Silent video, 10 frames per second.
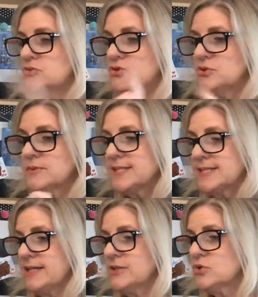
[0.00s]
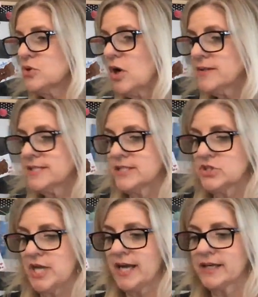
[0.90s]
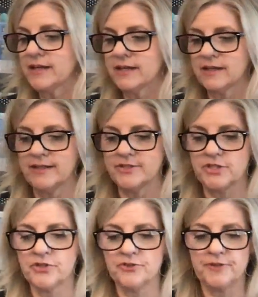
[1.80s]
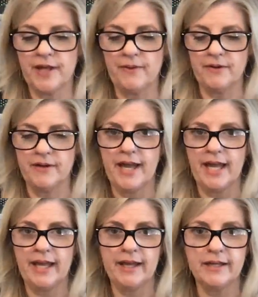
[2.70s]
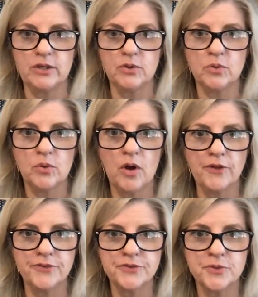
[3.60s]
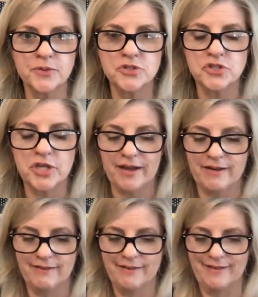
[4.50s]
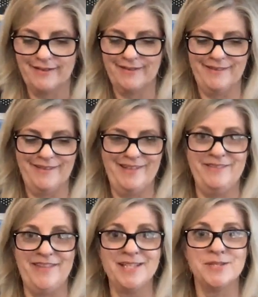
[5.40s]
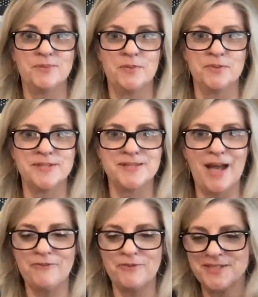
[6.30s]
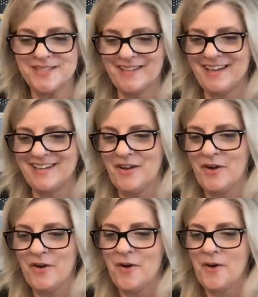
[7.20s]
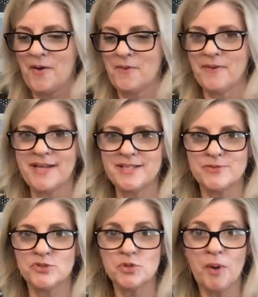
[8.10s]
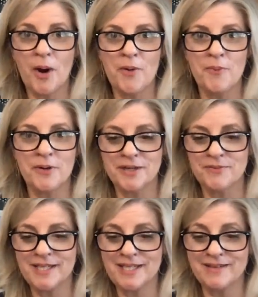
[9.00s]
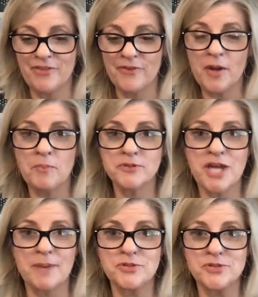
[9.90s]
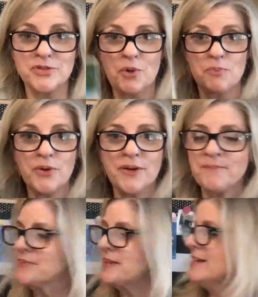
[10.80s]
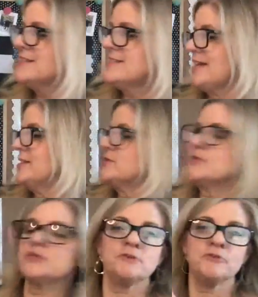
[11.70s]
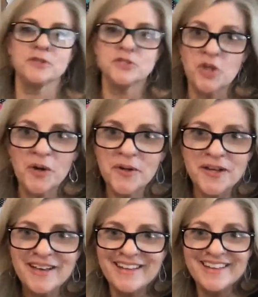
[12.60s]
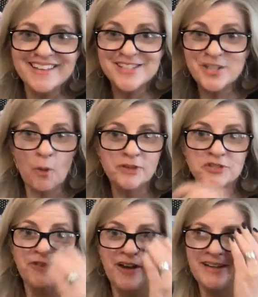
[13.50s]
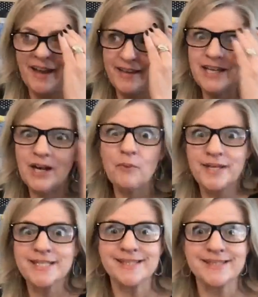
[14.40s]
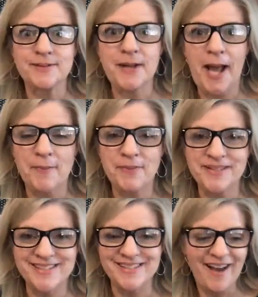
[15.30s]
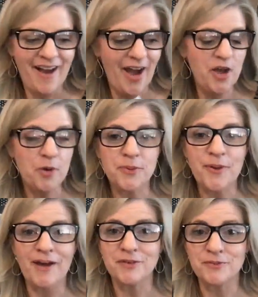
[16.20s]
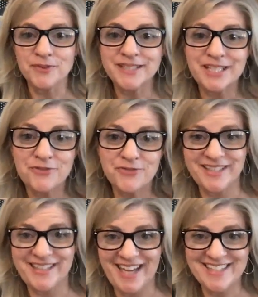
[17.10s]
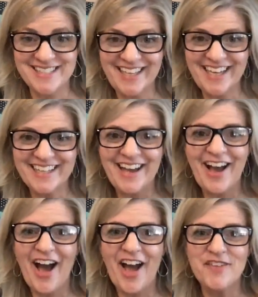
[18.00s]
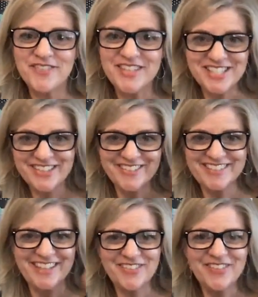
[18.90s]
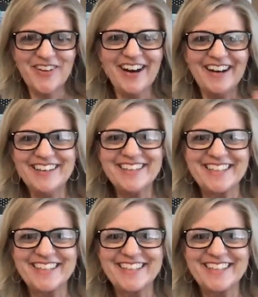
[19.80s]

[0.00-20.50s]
Don't stand, crawl, said Jack, clutching her flower. Annie crawled towards Jack. And that's where we'll stop for tonight. All right, so tomorrow we're going to read another couple chapters in our book, Dinosaurs Before Dark. So much fun. I cannot wait to see what happens. I hope you have a really fun night tonight. I miss you and love you all.